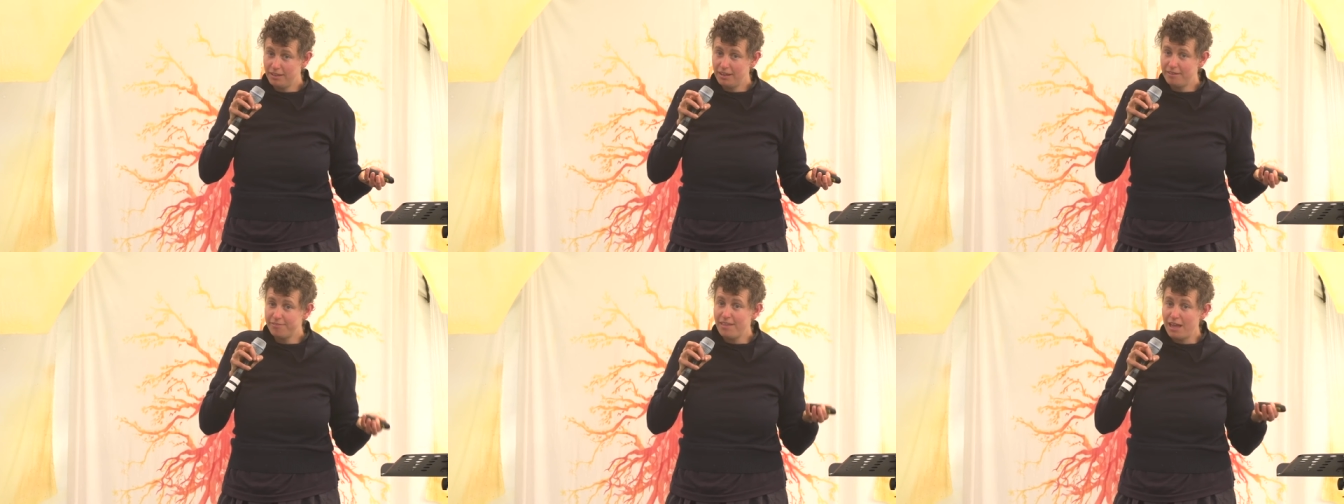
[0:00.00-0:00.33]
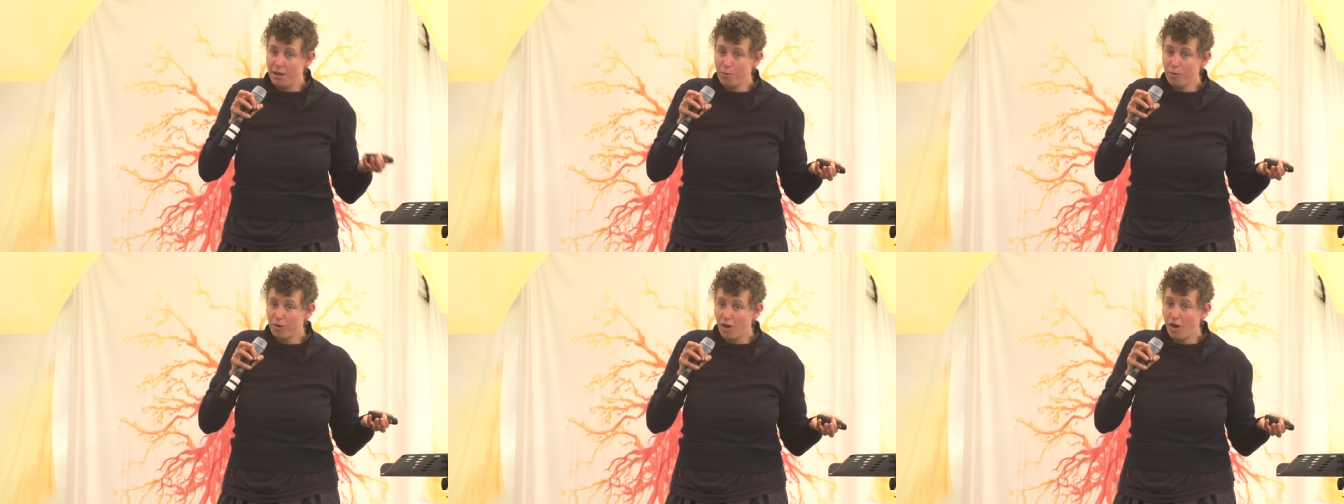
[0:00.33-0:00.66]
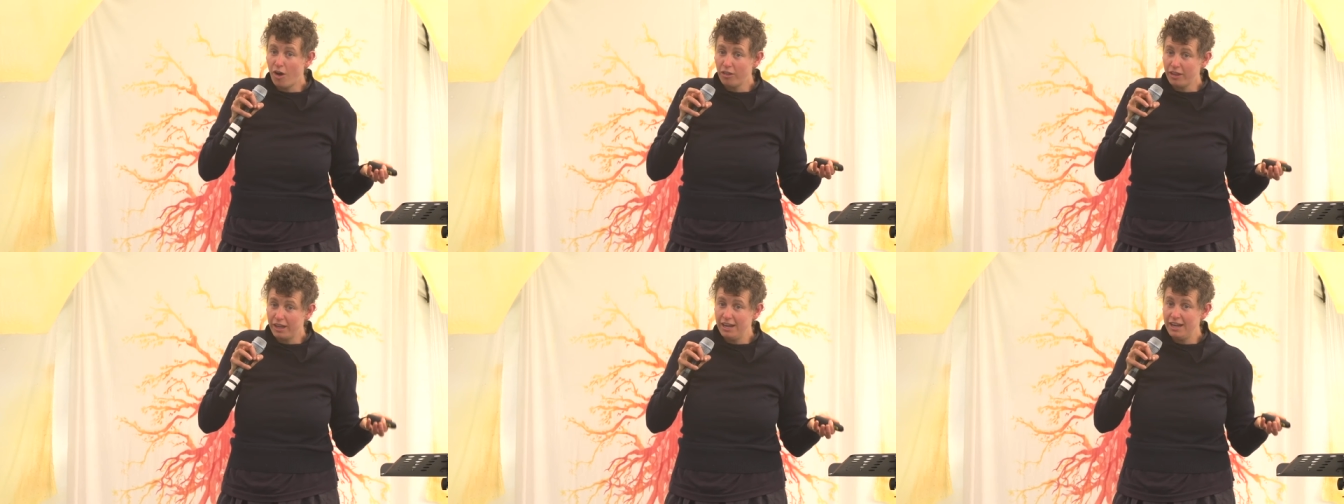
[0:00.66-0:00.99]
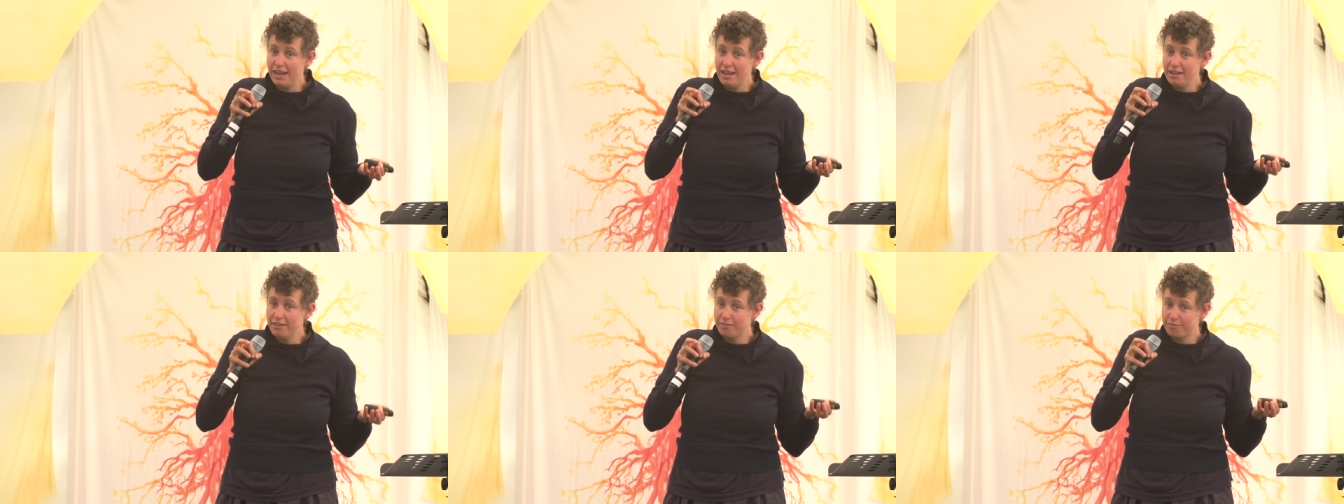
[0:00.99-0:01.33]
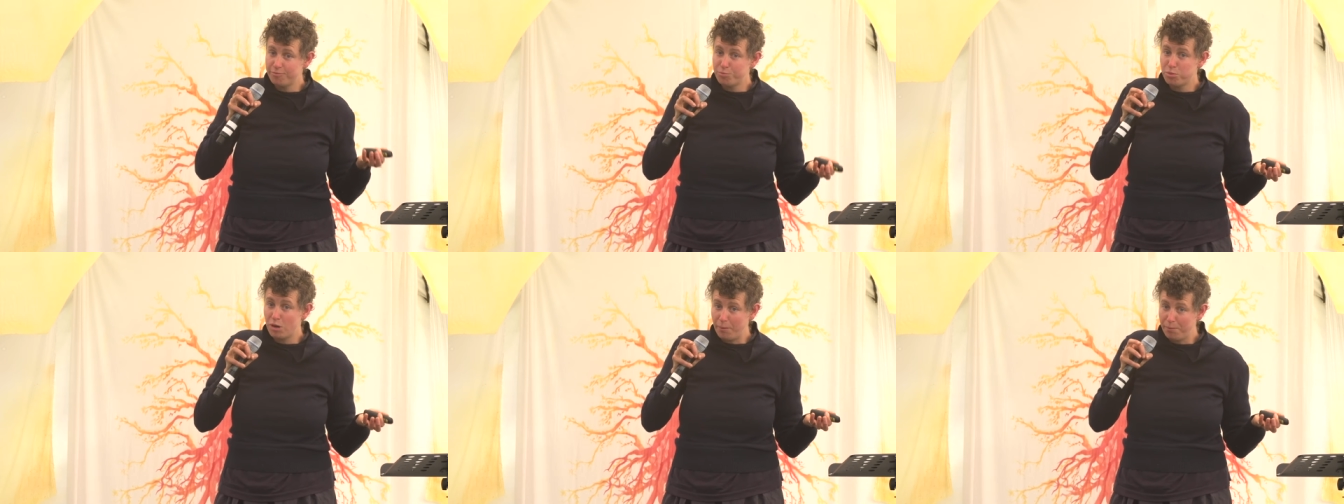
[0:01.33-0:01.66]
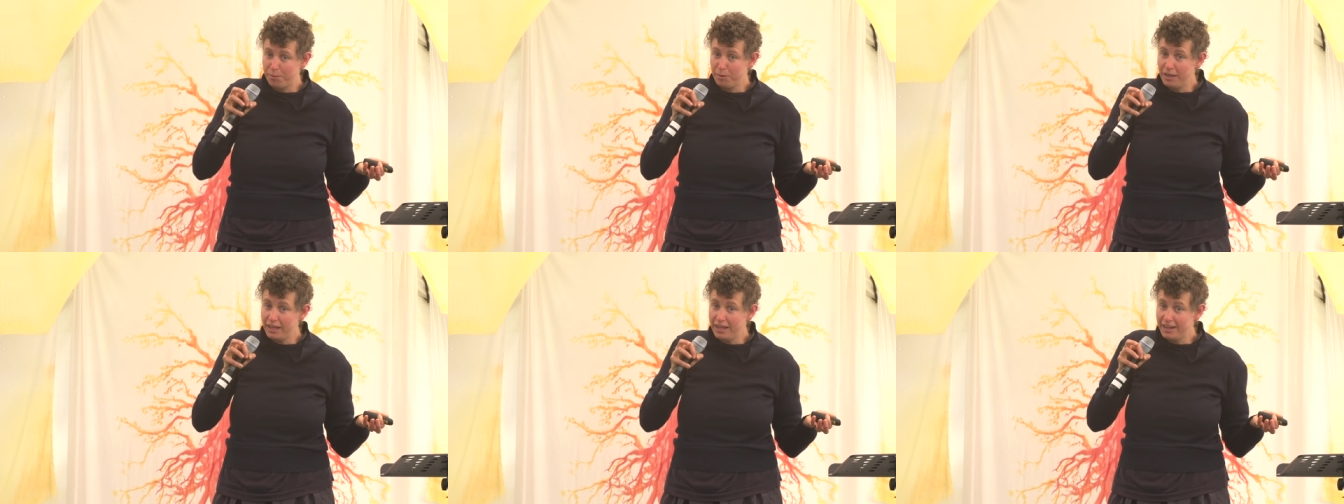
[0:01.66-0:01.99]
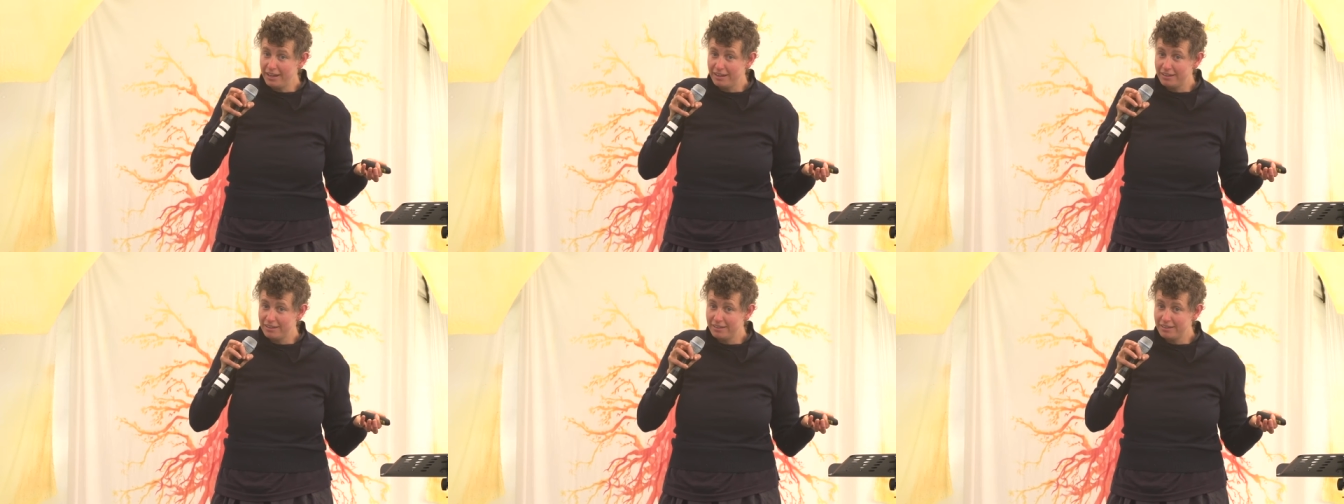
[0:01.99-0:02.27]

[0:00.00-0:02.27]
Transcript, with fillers: If they were all eating properly